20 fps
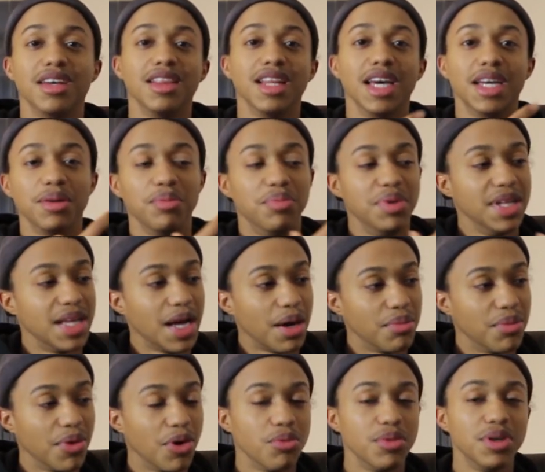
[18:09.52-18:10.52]
Let it be
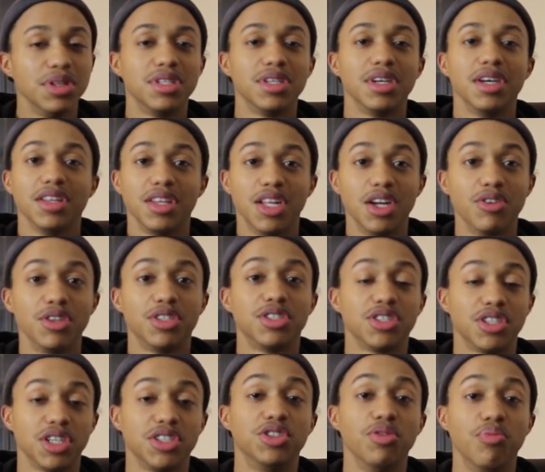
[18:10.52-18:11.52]
that moment there is
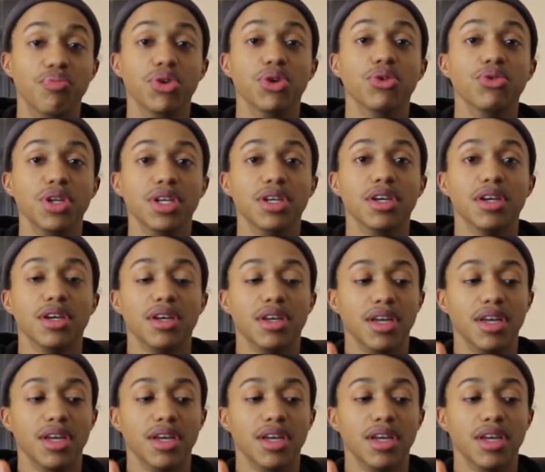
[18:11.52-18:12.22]
such a beauty